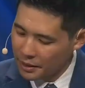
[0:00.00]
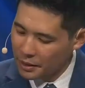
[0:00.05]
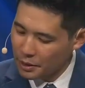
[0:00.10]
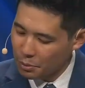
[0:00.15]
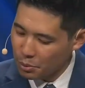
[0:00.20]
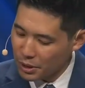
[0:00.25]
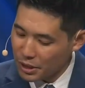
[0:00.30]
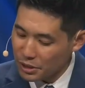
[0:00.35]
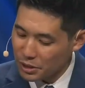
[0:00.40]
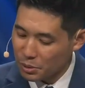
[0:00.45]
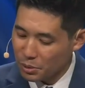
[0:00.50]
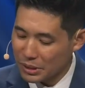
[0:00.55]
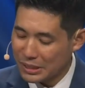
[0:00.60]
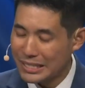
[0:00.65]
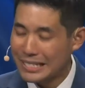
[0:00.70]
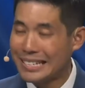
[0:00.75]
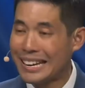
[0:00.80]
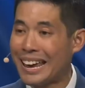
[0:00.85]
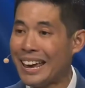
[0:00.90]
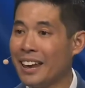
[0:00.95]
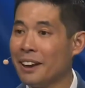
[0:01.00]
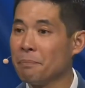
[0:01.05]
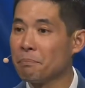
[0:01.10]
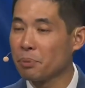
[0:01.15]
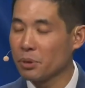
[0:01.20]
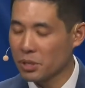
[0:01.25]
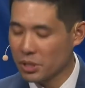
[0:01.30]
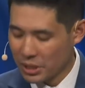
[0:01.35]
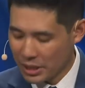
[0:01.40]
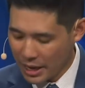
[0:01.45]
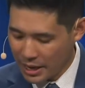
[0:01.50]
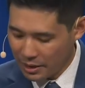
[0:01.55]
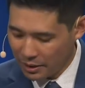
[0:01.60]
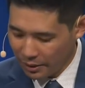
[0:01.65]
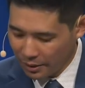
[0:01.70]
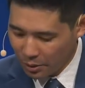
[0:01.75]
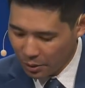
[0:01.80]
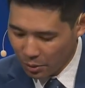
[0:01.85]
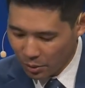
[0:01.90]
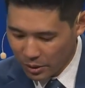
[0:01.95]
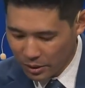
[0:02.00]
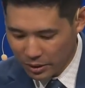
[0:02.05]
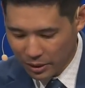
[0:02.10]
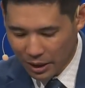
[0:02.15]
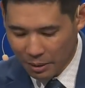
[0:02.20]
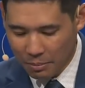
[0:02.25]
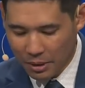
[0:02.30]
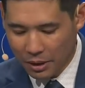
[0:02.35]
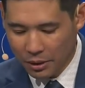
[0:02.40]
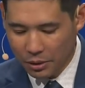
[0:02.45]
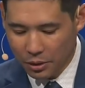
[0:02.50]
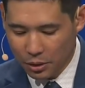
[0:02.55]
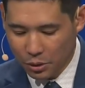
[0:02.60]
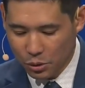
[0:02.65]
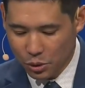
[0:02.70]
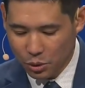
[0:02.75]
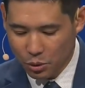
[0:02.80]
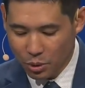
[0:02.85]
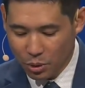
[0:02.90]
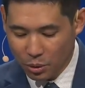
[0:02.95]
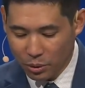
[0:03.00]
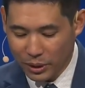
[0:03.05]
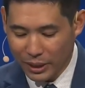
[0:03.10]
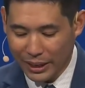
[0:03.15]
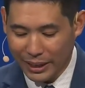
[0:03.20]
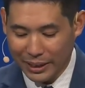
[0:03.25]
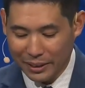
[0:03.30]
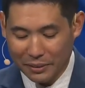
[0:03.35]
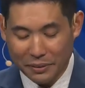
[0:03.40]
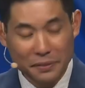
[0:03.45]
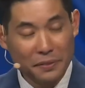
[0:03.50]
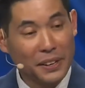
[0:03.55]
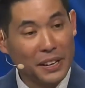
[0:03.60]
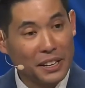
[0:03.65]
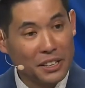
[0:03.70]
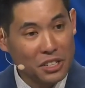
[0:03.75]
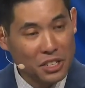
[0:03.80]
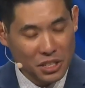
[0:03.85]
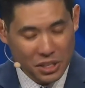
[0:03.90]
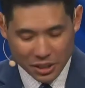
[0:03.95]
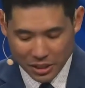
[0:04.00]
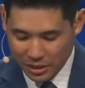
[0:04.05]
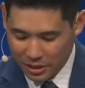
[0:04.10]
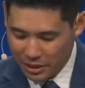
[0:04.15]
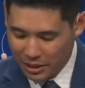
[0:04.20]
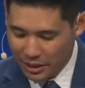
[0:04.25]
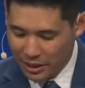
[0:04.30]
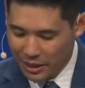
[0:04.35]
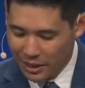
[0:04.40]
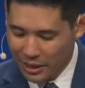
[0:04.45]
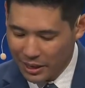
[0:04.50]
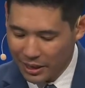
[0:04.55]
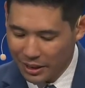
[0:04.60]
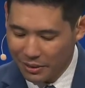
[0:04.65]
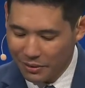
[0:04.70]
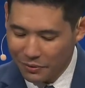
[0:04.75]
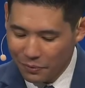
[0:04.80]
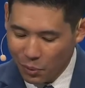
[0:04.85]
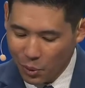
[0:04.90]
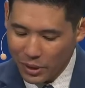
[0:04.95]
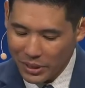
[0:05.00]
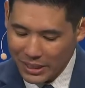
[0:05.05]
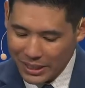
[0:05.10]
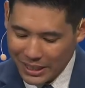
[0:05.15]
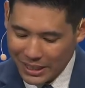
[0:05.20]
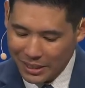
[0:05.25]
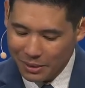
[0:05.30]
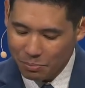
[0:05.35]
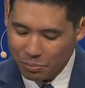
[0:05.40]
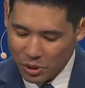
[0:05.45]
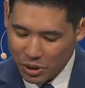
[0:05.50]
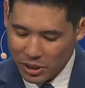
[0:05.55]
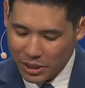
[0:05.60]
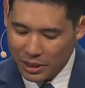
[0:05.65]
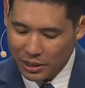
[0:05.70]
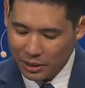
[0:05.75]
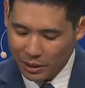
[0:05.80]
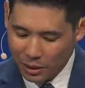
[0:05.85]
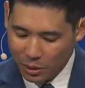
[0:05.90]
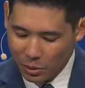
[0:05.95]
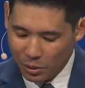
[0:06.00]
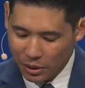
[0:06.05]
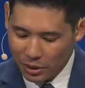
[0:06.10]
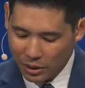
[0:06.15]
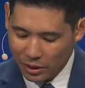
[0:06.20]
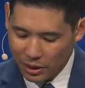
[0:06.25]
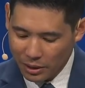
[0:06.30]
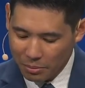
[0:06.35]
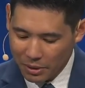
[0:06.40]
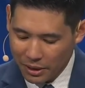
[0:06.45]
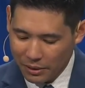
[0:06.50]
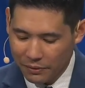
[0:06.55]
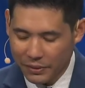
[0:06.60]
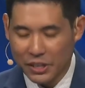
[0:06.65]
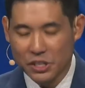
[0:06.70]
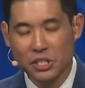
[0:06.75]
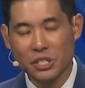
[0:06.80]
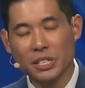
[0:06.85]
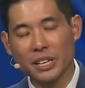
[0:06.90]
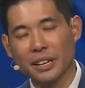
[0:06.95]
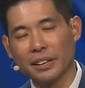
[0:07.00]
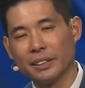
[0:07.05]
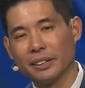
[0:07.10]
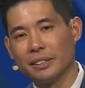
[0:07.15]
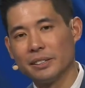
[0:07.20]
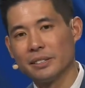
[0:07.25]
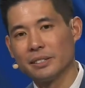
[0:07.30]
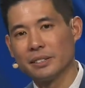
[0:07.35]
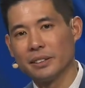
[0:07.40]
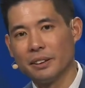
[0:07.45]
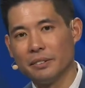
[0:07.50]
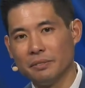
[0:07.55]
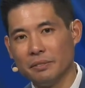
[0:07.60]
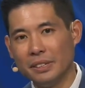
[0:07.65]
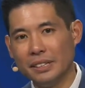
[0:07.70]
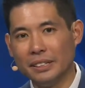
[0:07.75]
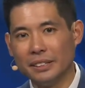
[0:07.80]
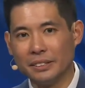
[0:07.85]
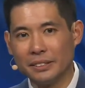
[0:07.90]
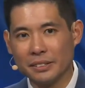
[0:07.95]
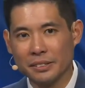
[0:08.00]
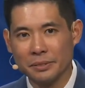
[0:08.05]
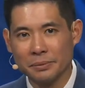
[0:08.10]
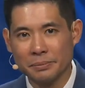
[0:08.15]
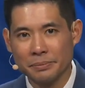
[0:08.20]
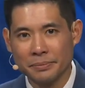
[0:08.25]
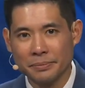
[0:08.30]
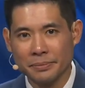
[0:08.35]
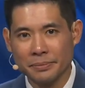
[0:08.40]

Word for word: The risk was 10% lower among those who only ate fish and 14% lower among vegetarians and vegans.